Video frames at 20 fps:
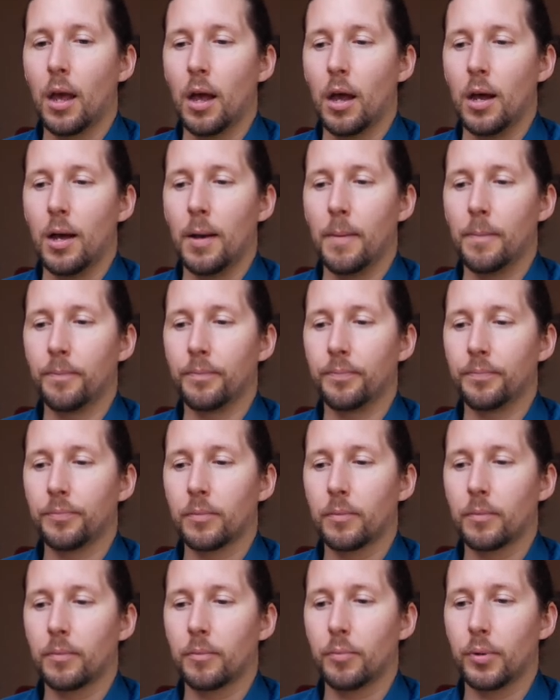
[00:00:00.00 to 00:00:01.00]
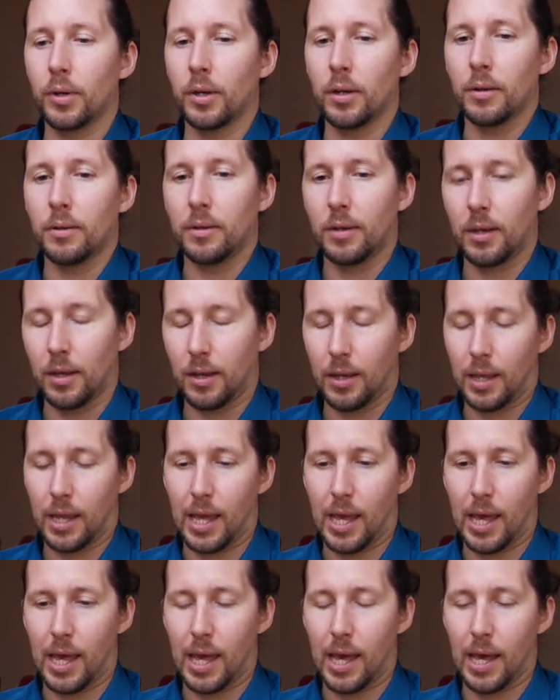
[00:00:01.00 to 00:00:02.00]
but
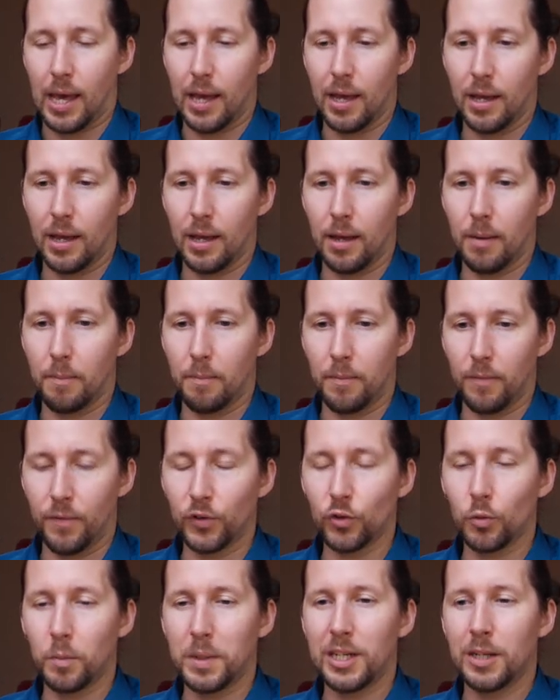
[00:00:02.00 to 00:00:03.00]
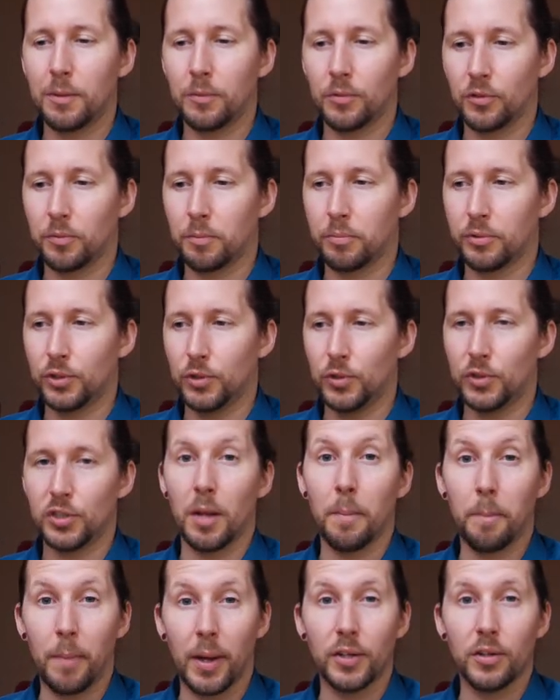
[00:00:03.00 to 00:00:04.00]
physical mediums produce
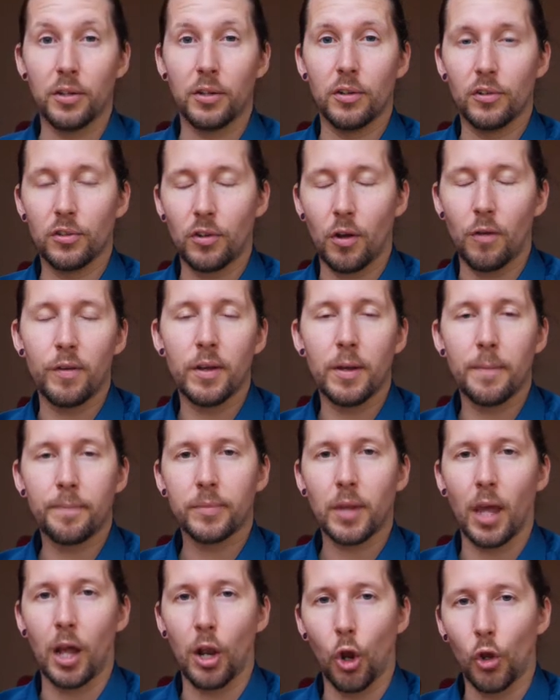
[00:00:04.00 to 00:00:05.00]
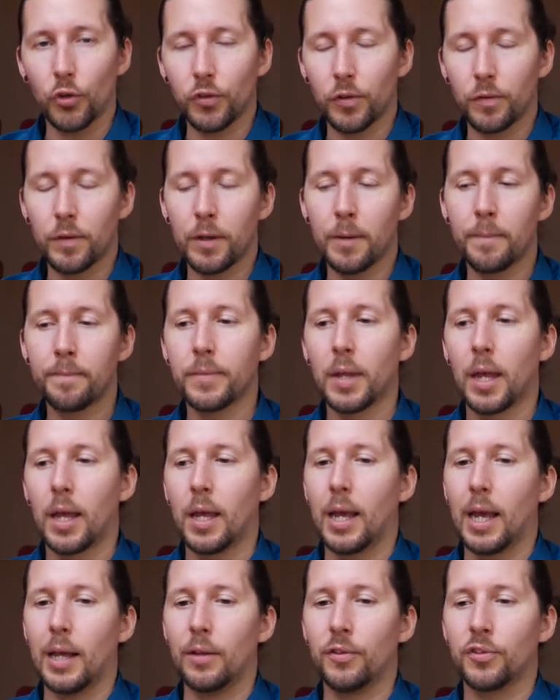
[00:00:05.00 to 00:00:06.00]
an abundance of it, a lot of it.
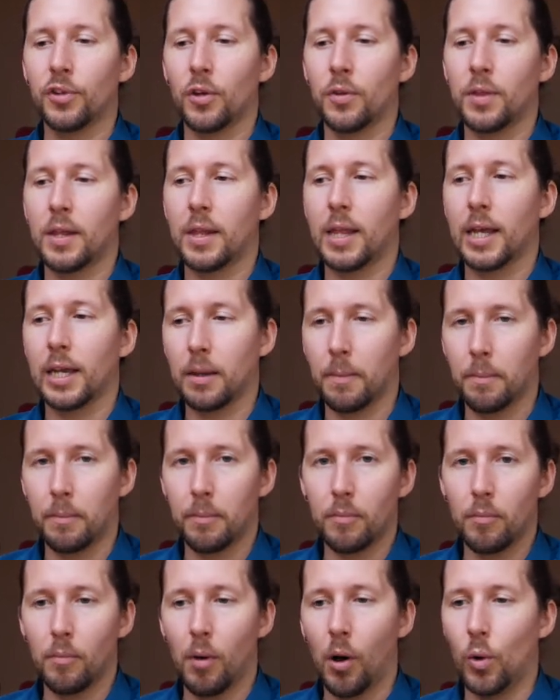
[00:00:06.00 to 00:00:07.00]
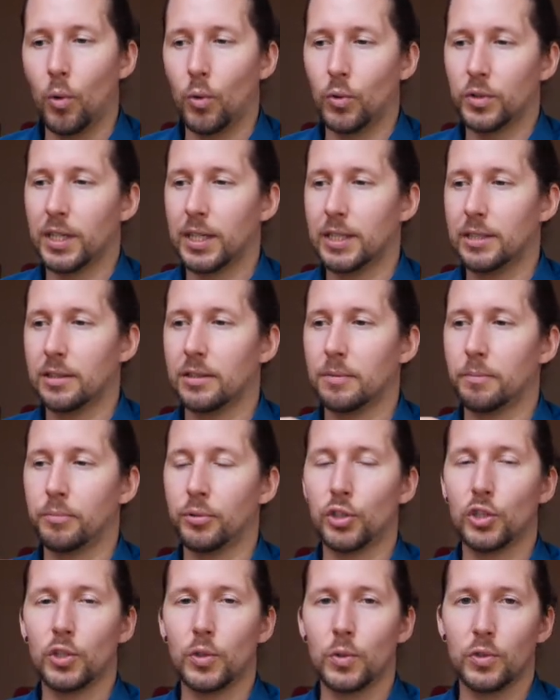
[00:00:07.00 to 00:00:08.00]
And so then they can mold and
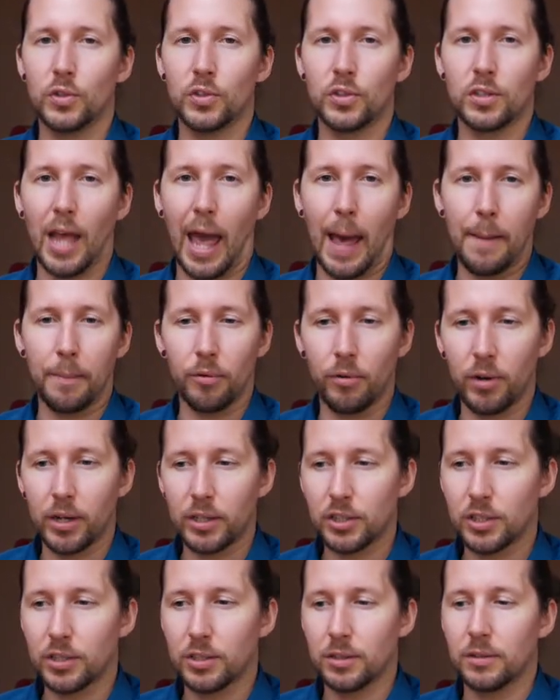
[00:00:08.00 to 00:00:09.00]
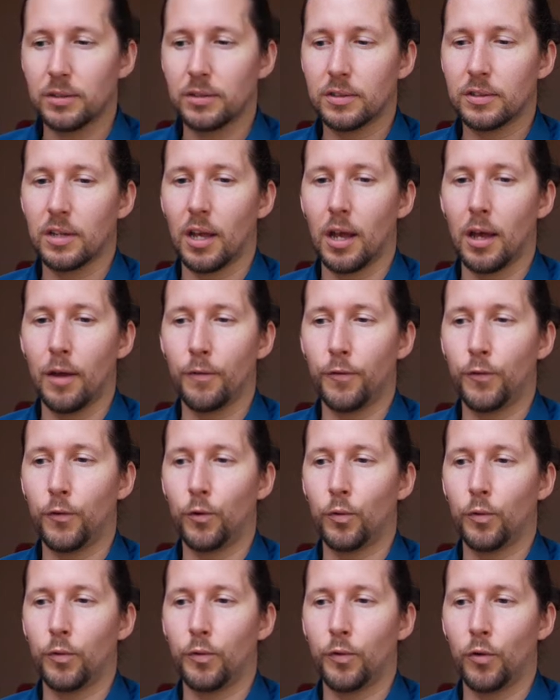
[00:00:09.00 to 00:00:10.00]
produce apparitions,
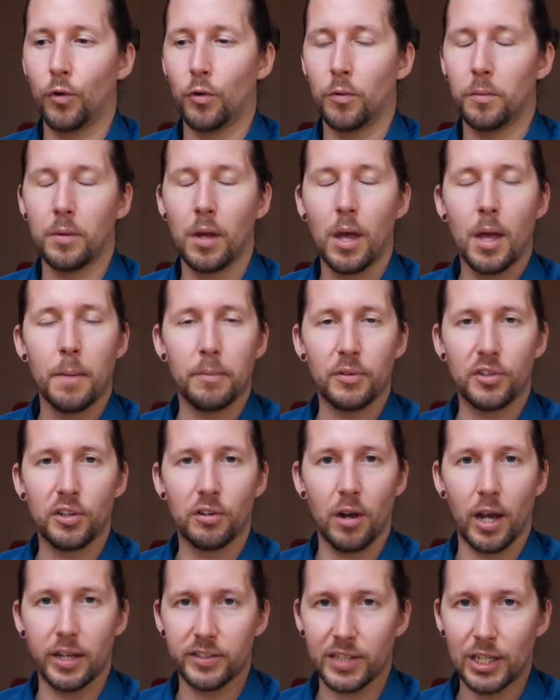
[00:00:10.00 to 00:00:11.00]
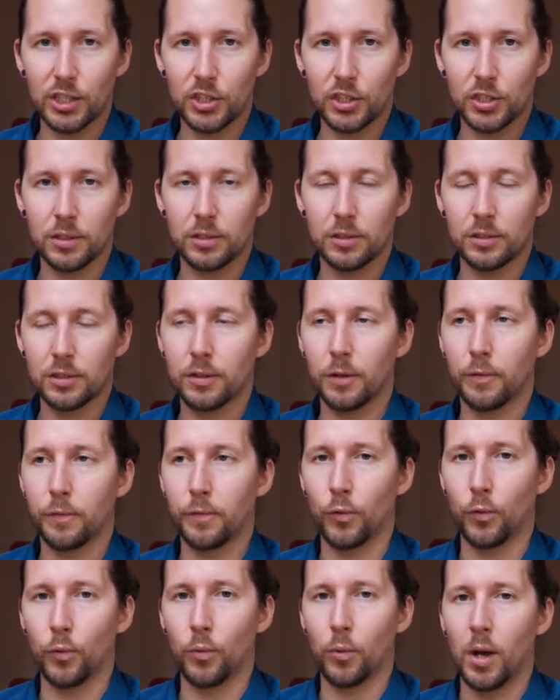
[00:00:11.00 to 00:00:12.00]
full form materializations,
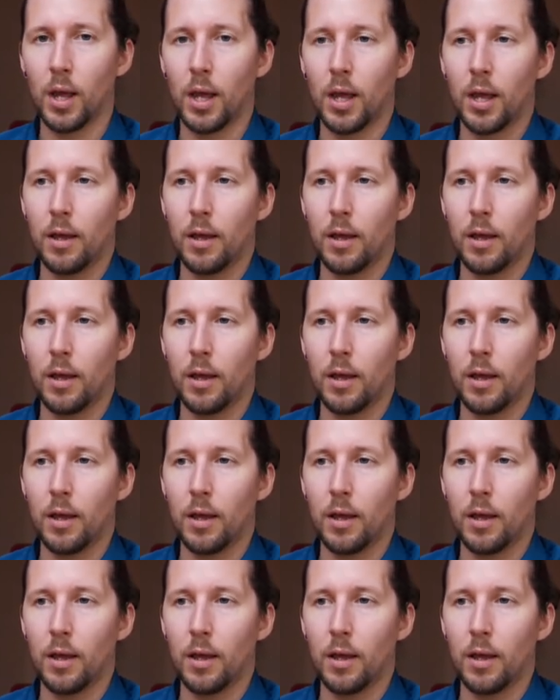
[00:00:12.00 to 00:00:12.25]
full